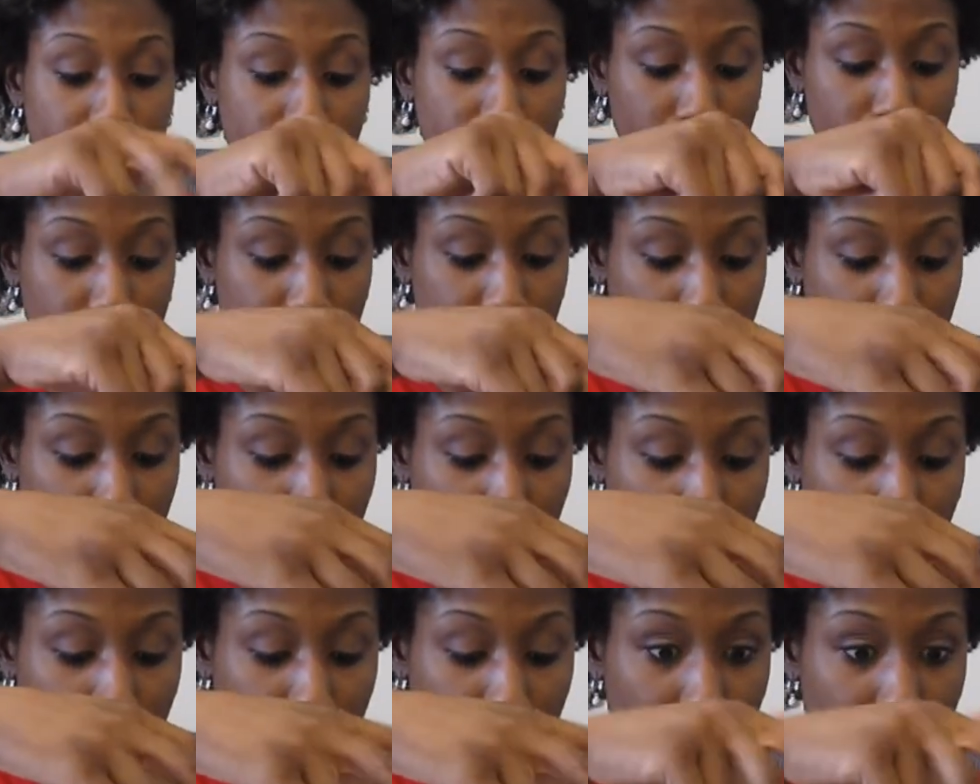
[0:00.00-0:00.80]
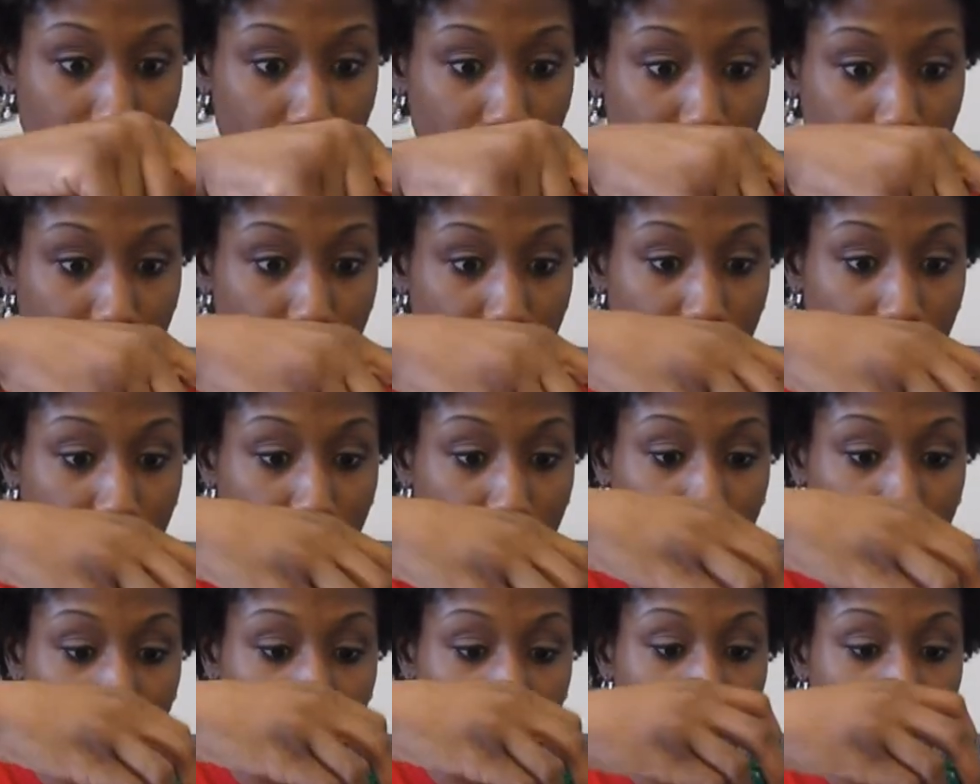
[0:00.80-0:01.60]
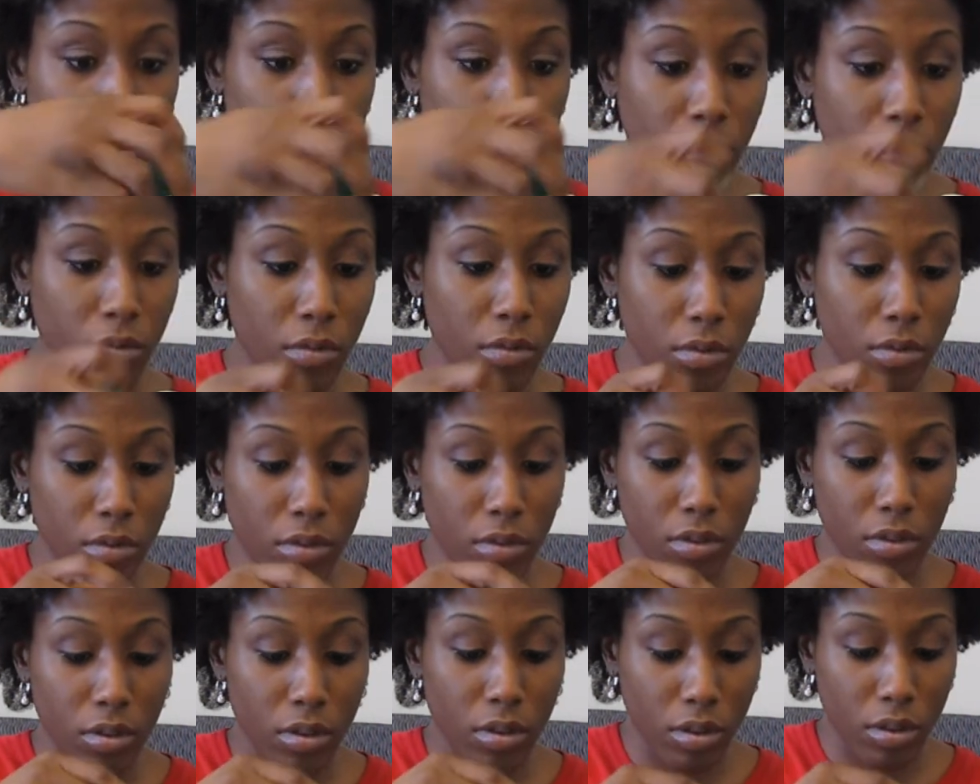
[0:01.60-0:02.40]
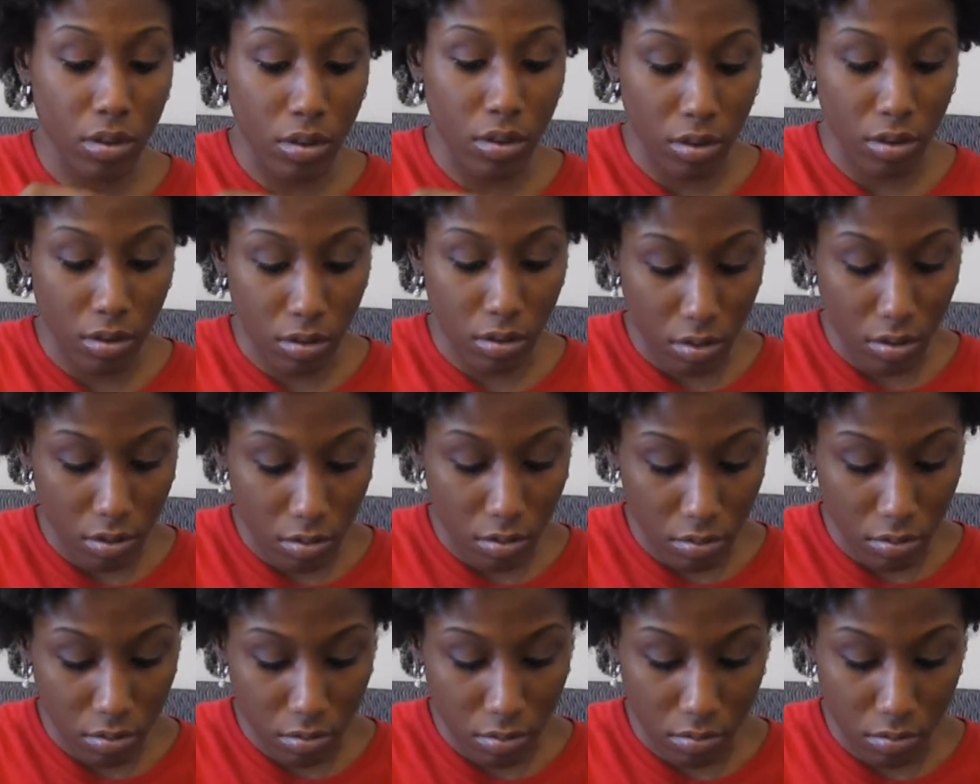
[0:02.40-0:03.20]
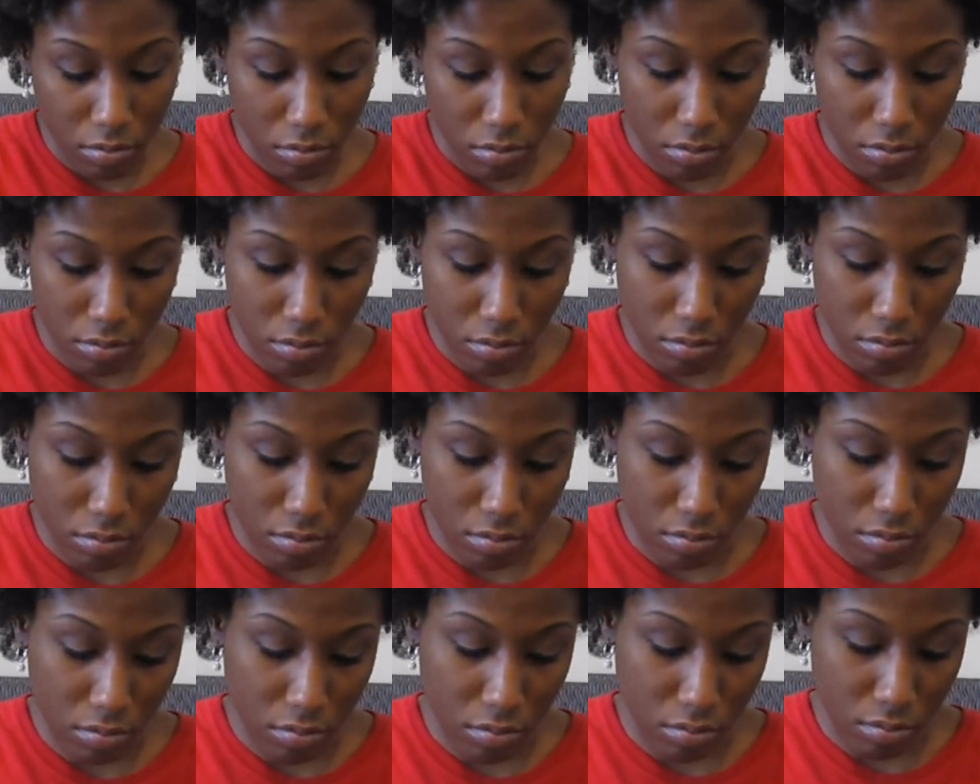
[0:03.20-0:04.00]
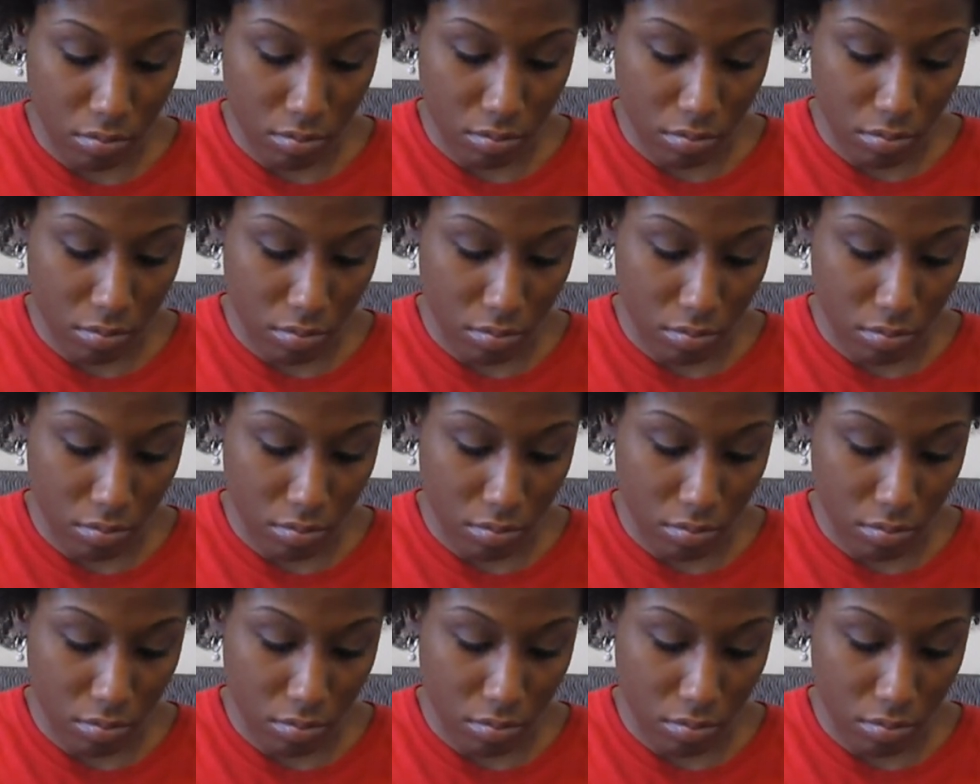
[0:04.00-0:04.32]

Nobody speaks.